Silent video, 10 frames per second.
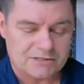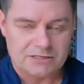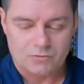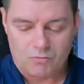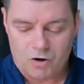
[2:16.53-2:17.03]
You need
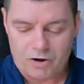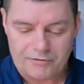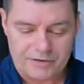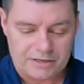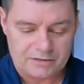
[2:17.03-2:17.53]
the
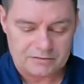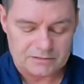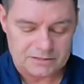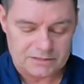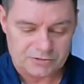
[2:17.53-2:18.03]
wiring
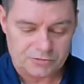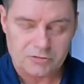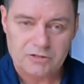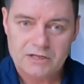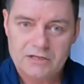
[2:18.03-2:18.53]
tool,